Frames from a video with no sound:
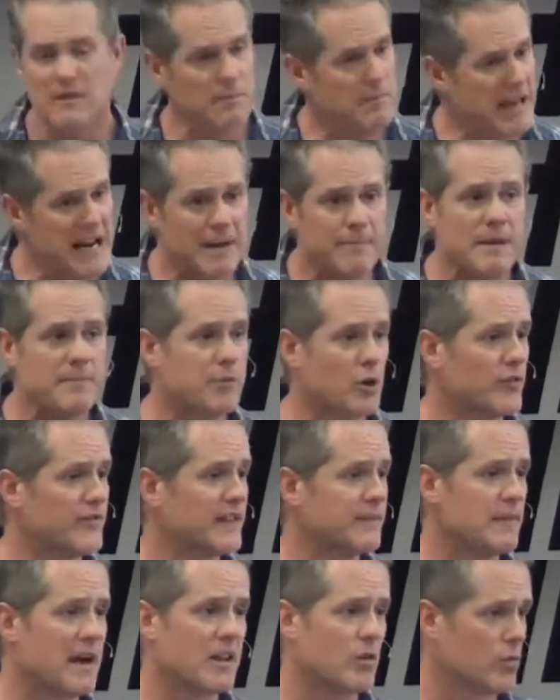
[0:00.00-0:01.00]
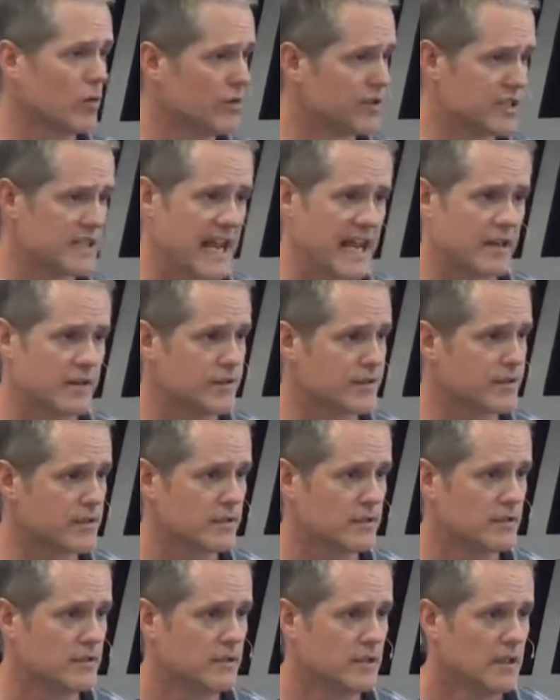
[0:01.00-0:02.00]
May not be perfect by the world standards,
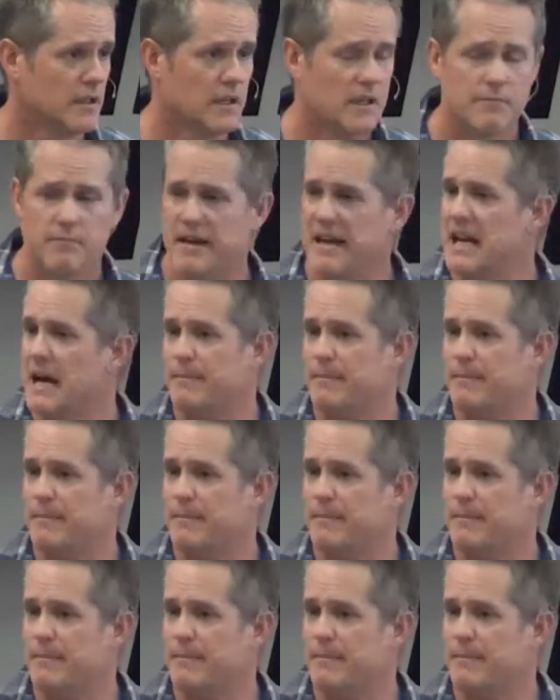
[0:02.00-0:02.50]
may